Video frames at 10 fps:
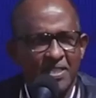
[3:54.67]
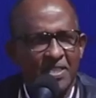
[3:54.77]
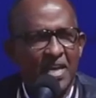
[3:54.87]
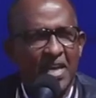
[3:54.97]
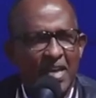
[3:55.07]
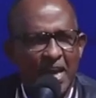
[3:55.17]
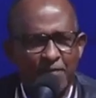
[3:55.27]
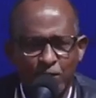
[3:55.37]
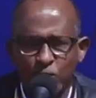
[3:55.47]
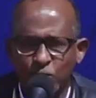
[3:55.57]
their
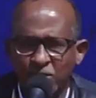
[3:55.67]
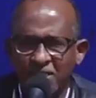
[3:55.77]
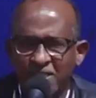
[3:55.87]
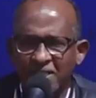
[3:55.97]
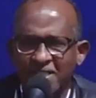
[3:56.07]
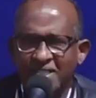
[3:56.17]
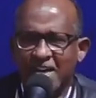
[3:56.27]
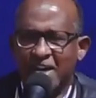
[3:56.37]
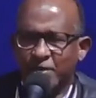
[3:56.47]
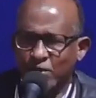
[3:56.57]
livelihood,
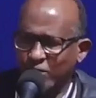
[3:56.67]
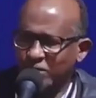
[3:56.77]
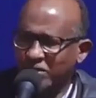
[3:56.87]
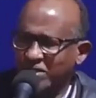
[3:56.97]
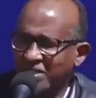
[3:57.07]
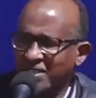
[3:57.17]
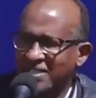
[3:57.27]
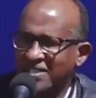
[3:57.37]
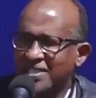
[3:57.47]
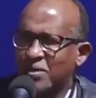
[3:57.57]
their roads,
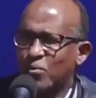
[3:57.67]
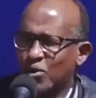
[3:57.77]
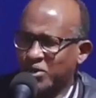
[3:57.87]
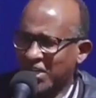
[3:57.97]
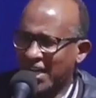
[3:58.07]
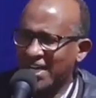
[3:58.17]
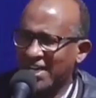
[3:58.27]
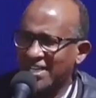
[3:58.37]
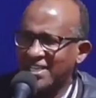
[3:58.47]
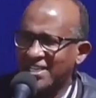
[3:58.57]
their water,
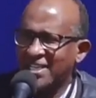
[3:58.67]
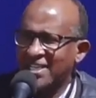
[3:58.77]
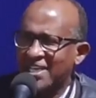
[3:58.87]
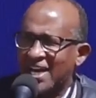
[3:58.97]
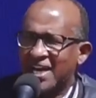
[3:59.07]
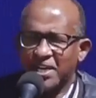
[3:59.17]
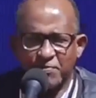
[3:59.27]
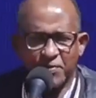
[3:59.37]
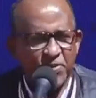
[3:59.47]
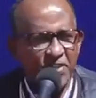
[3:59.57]
and
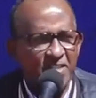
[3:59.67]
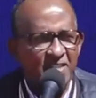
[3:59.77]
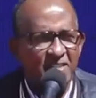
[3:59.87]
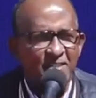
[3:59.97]
everything.